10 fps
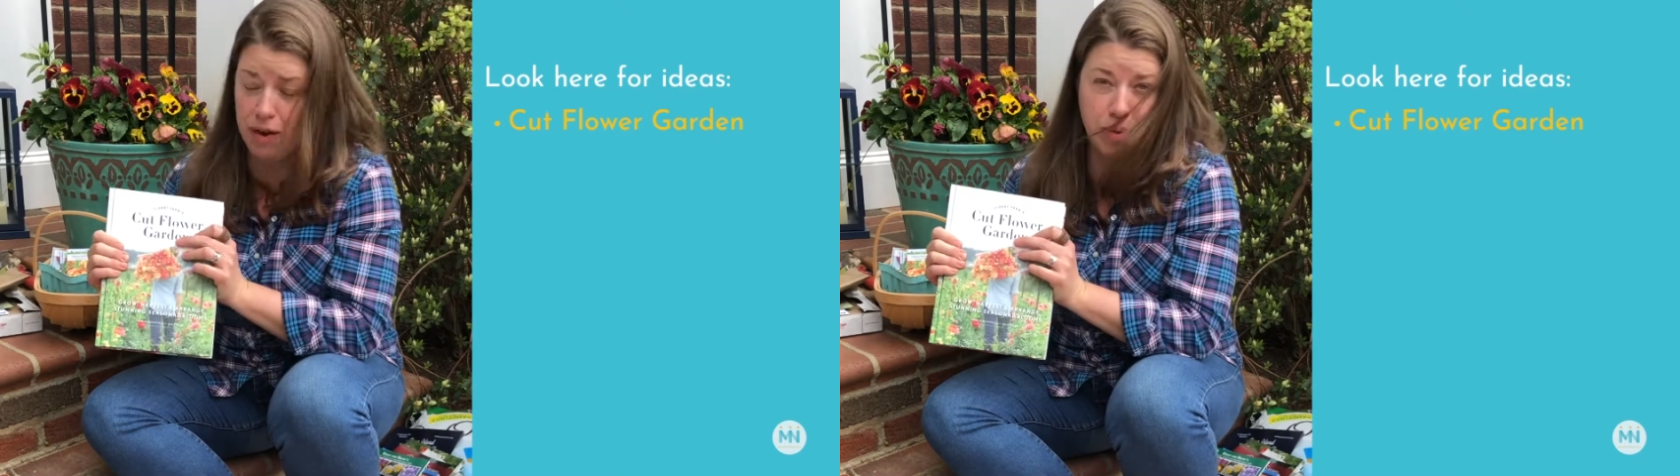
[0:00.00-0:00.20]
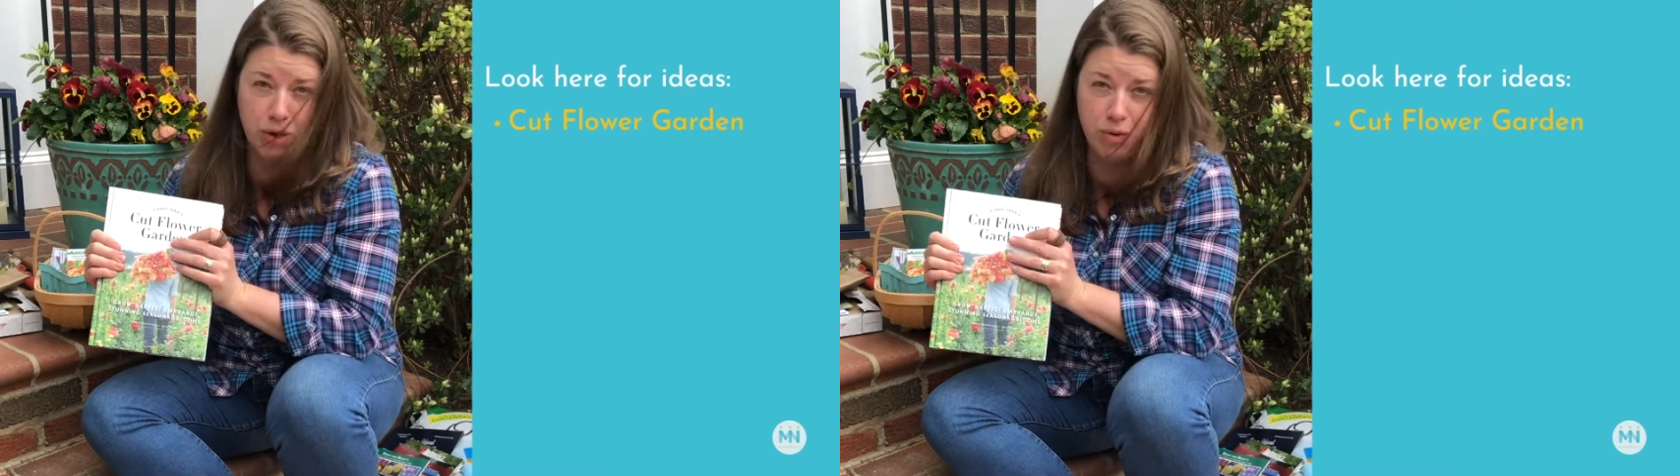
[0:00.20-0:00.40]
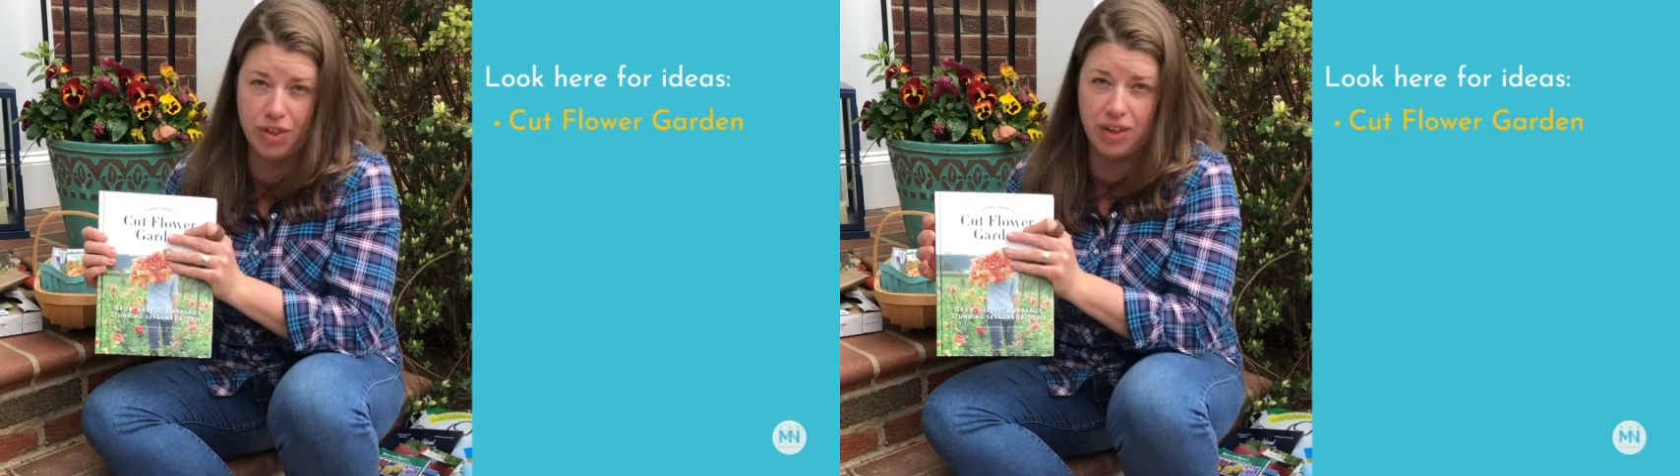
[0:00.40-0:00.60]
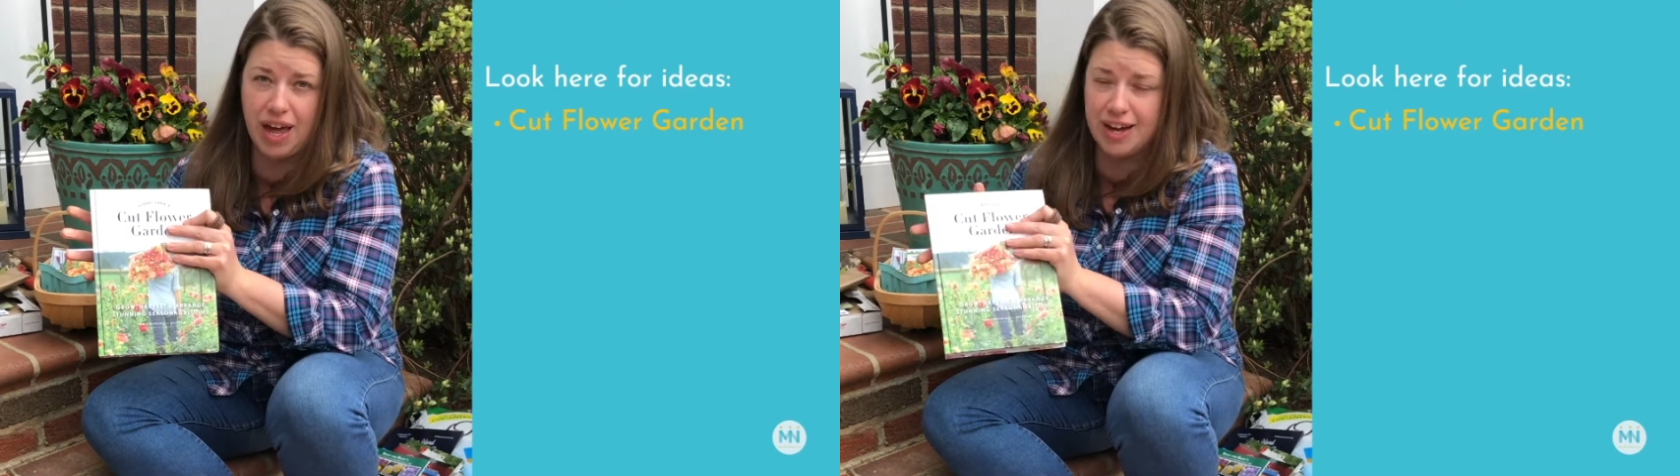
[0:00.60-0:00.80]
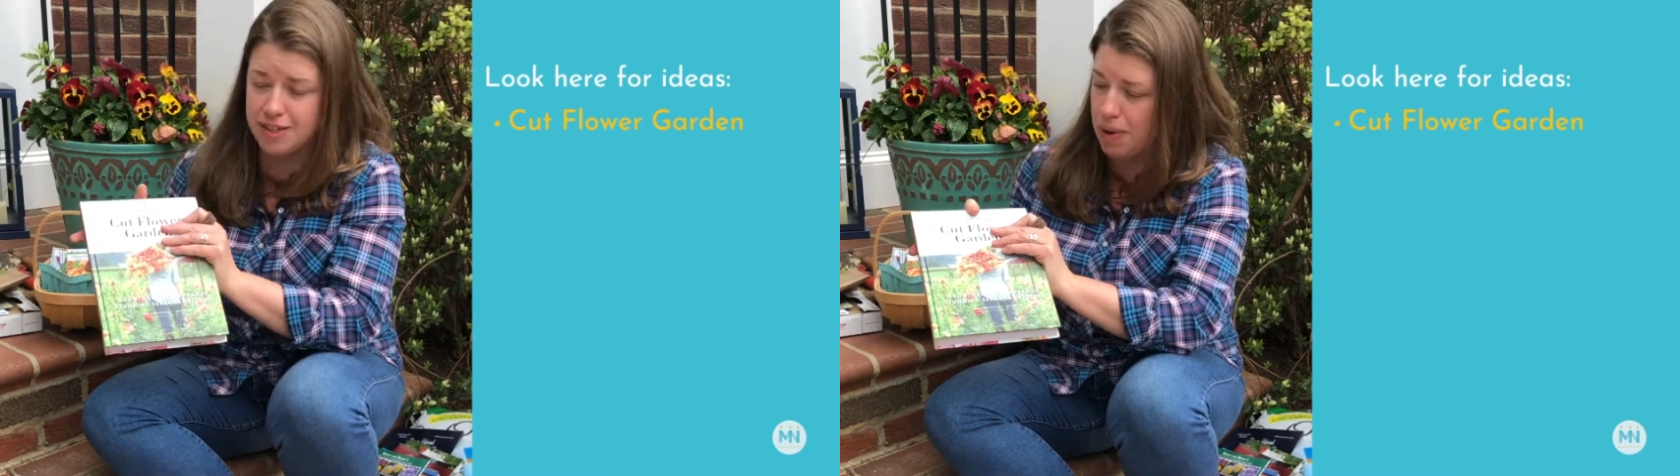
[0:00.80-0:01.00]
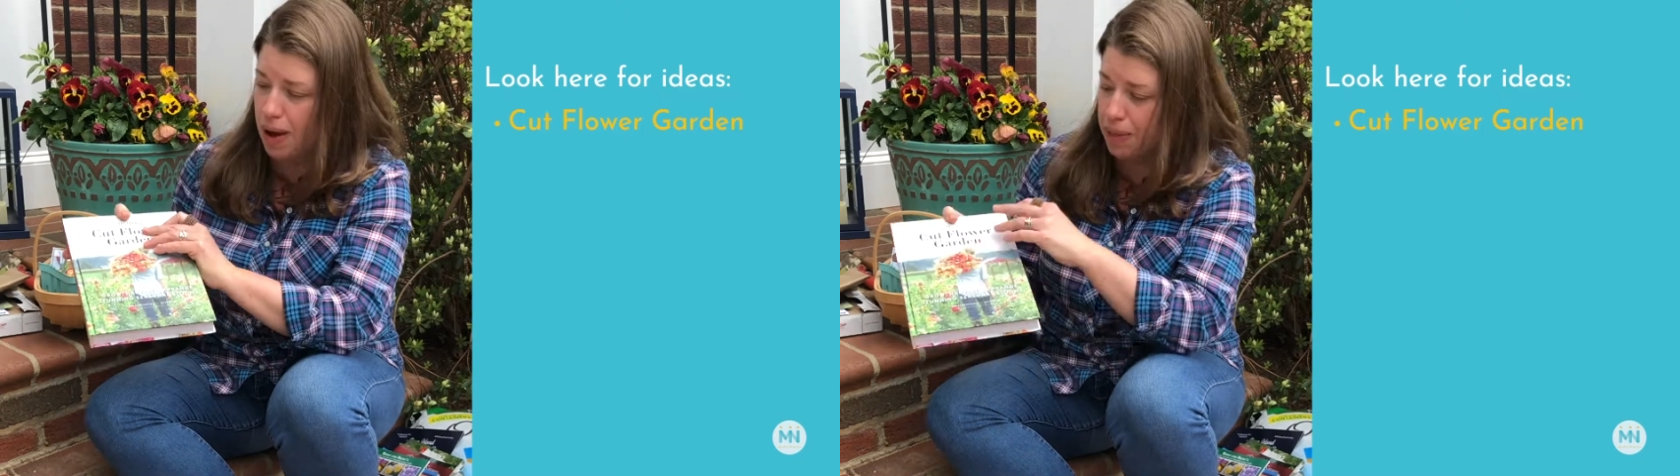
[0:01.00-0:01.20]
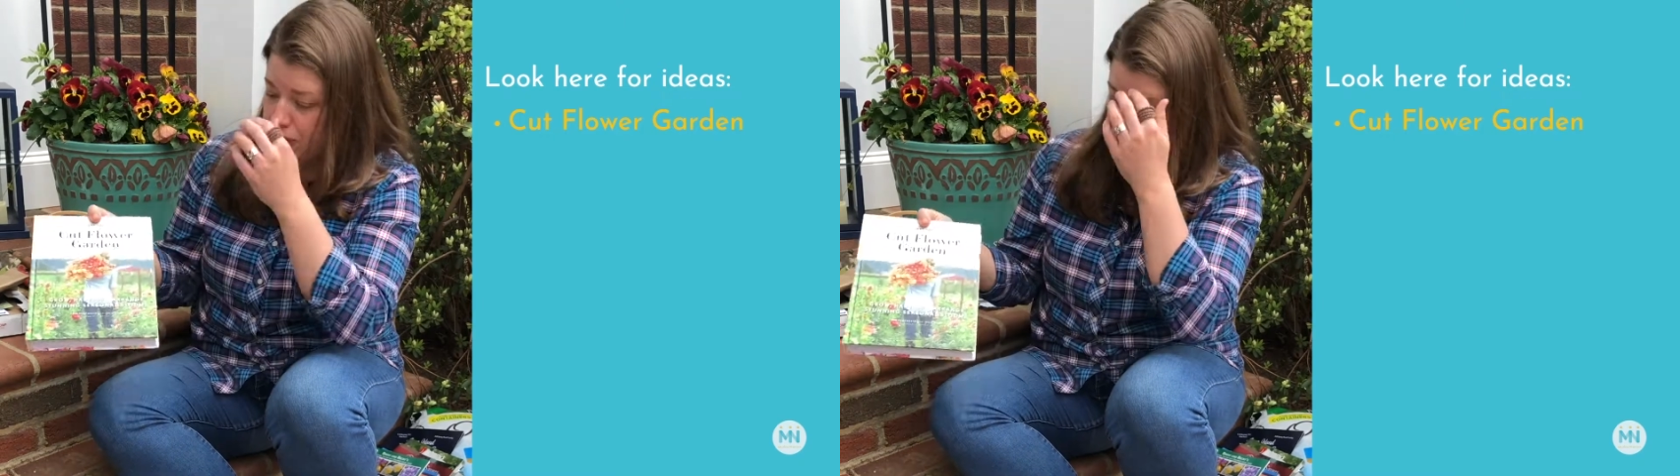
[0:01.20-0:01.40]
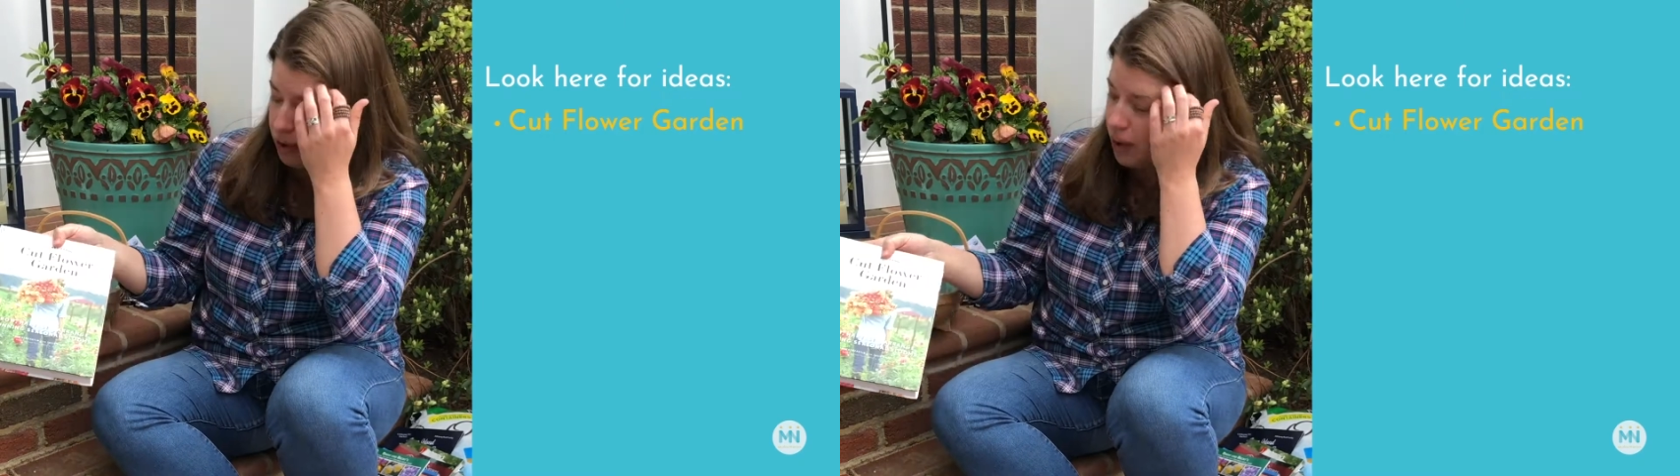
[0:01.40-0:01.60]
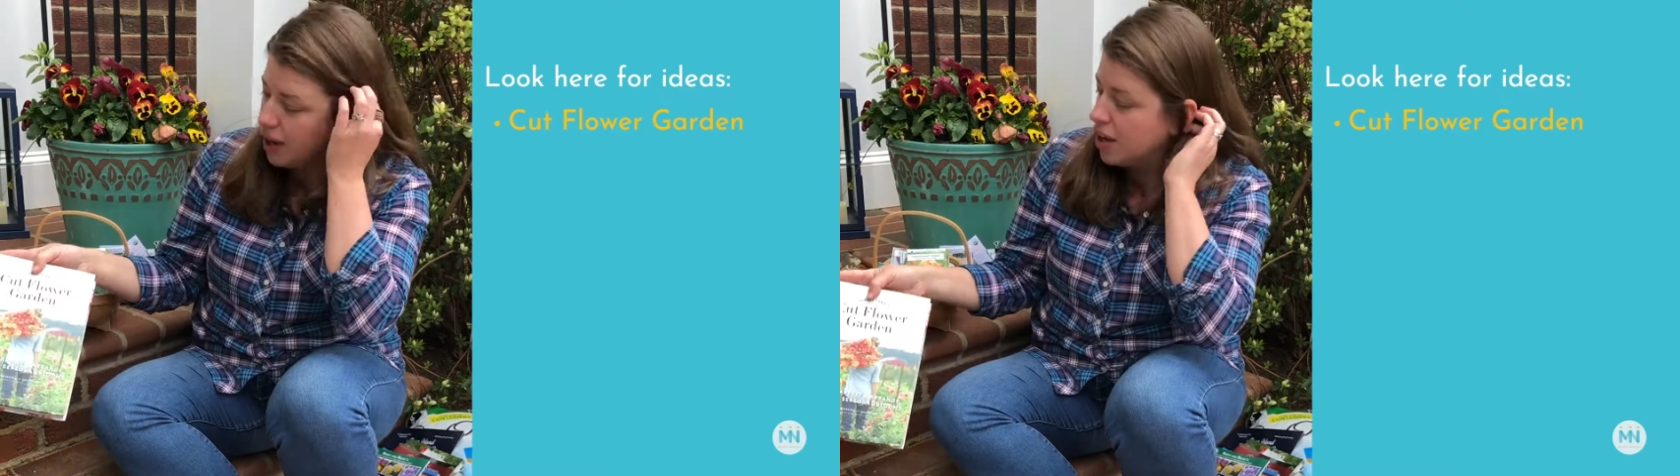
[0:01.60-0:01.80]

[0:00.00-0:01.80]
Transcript: book within the last month too.